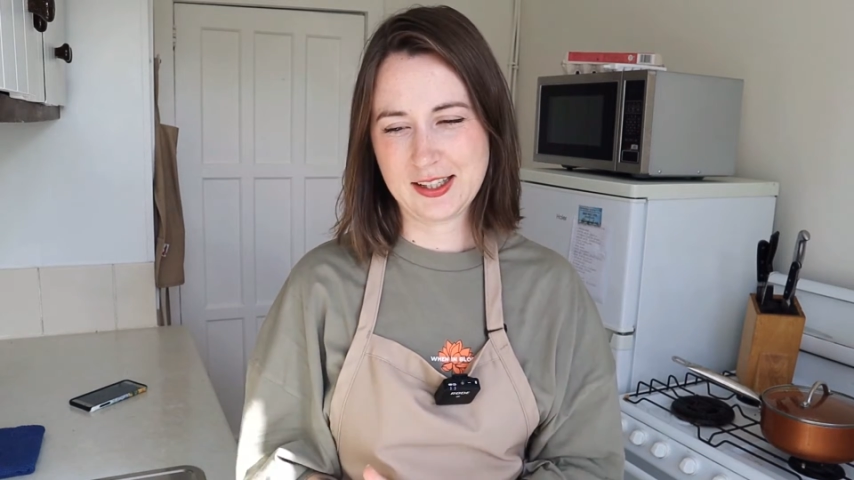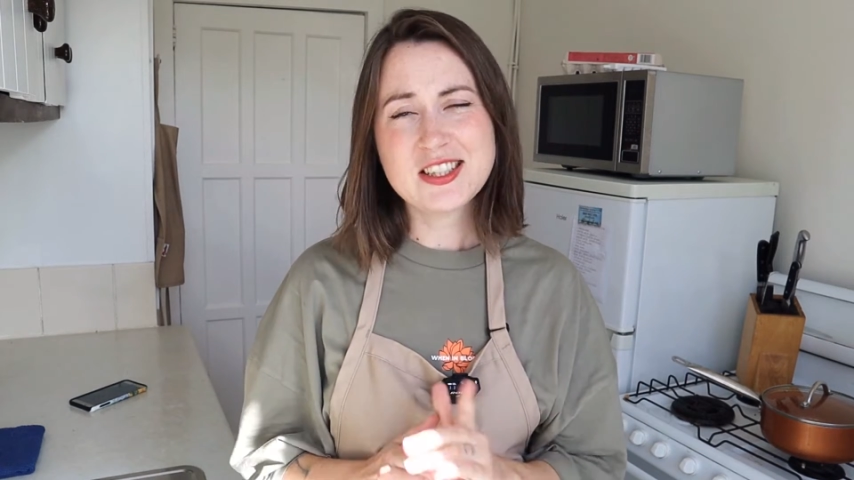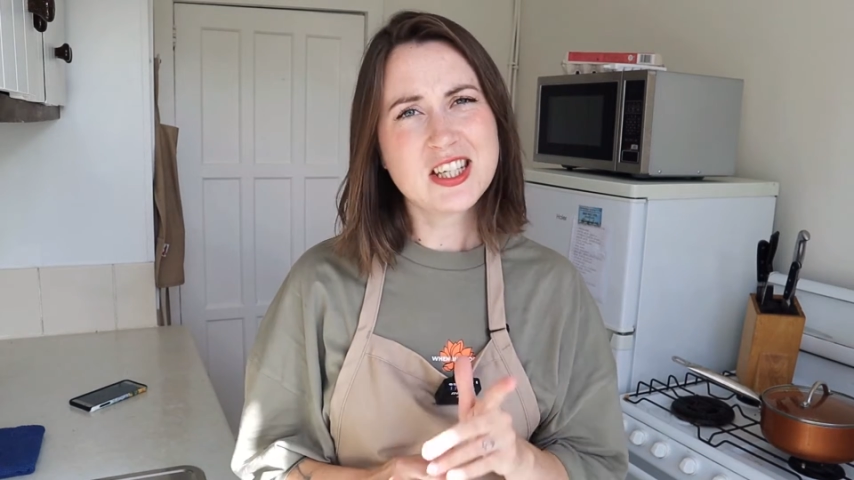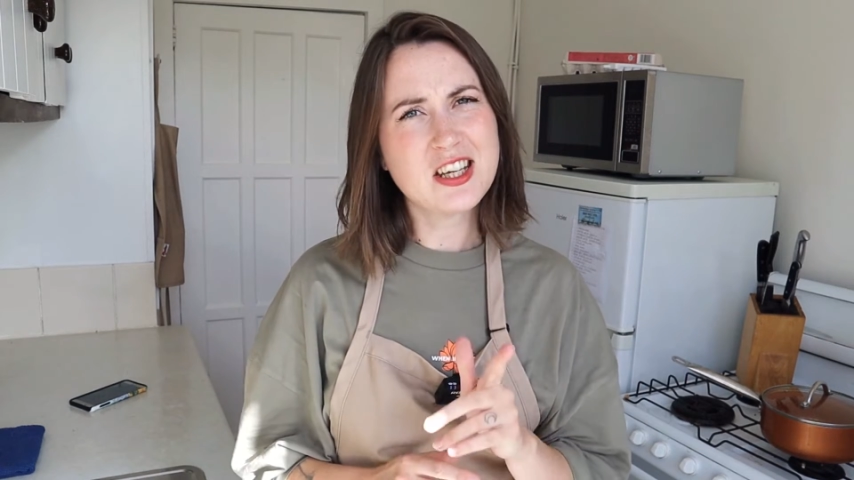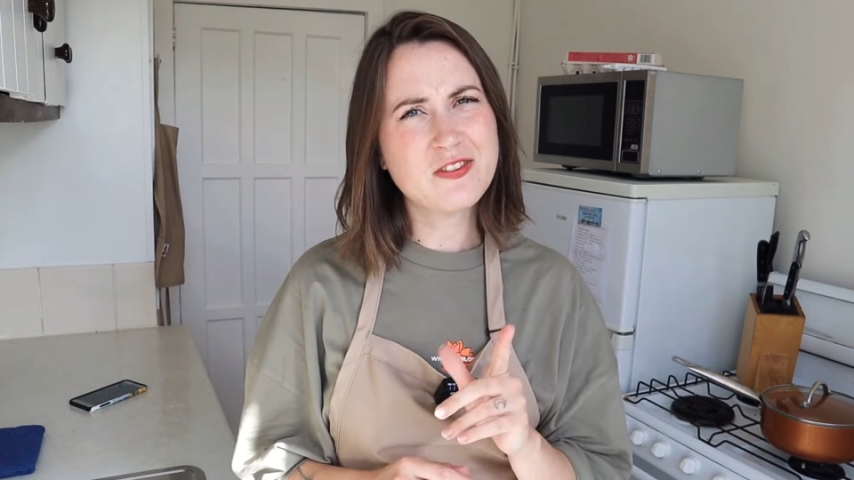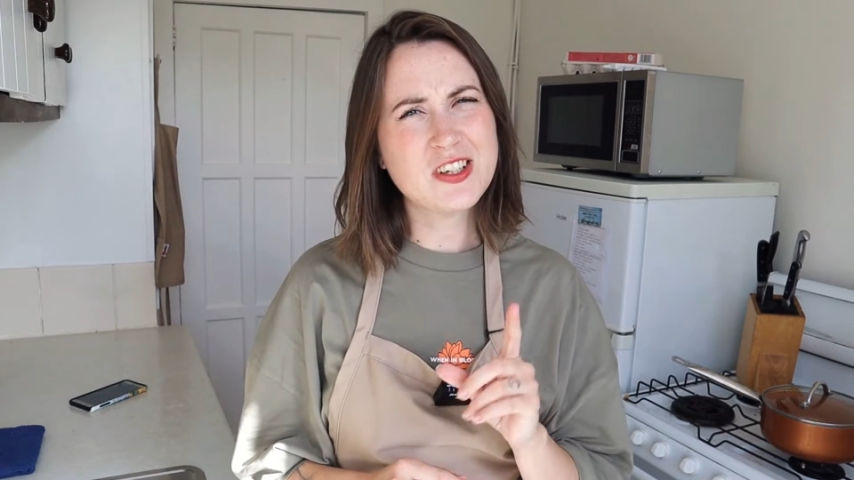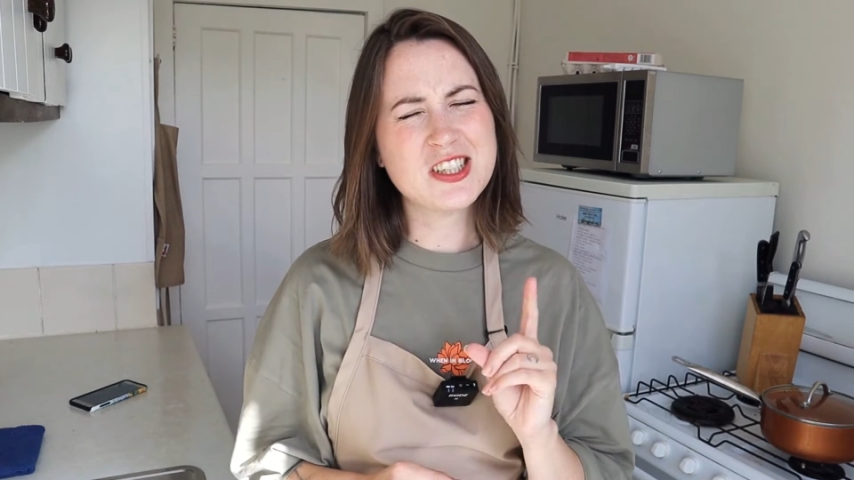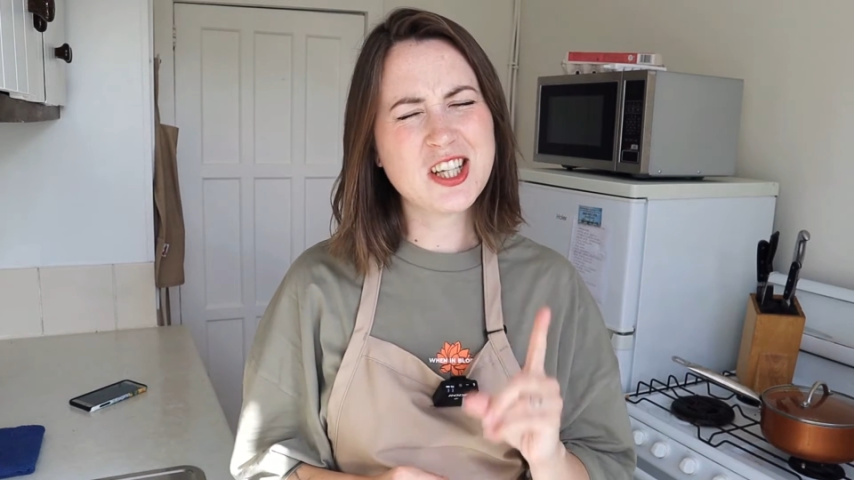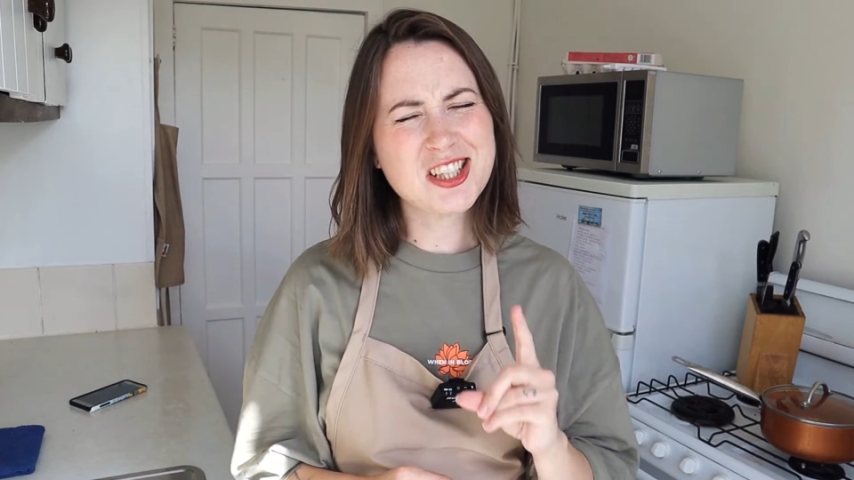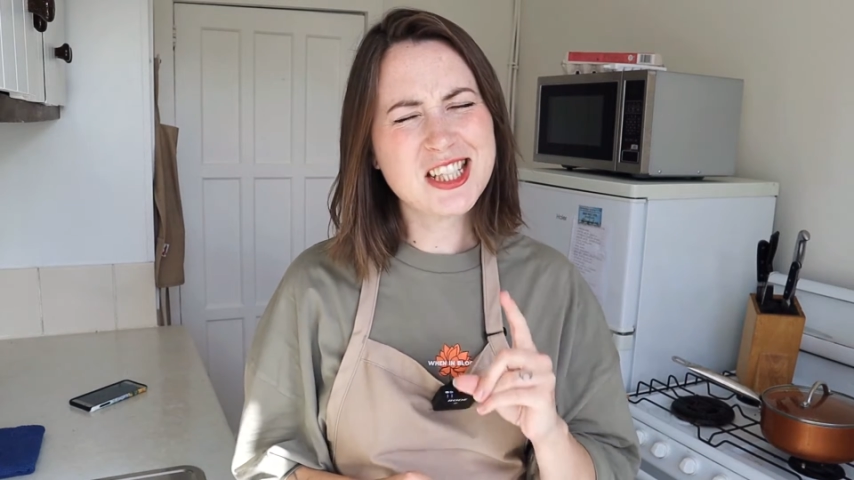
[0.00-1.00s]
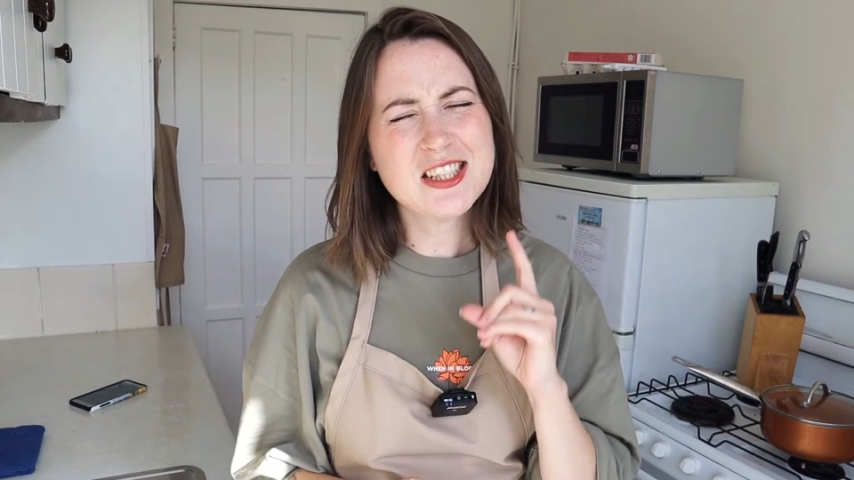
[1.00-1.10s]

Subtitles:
See if it does